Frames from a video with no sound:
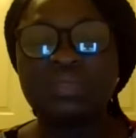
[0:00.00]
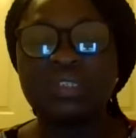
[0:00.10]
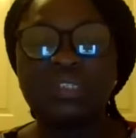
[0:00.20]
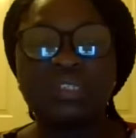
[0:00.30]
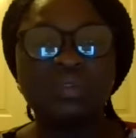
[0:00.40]

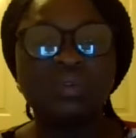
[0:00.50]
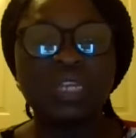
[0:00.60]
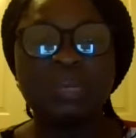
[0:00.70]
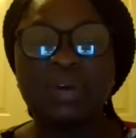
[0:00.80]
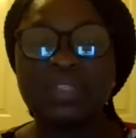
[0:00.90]
is
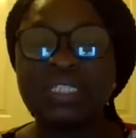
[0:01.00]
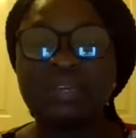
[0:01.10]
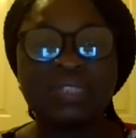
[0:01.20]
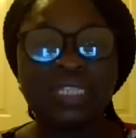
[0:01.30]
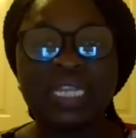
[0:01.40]
only about
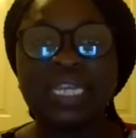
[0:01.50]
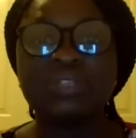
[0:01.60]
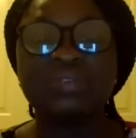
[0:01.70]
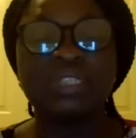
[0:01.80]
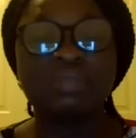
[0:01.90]
73
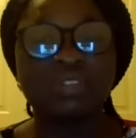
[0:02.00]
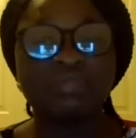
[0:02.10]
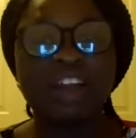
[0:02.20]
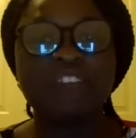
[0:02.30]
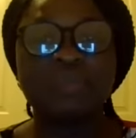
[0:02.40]
to
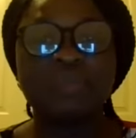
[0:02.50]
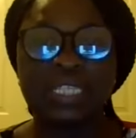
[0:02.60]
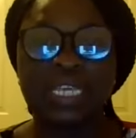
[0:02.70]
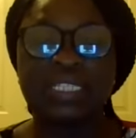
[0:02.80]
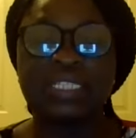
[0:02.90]

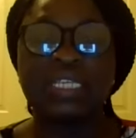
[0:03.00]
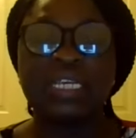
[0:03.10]
75%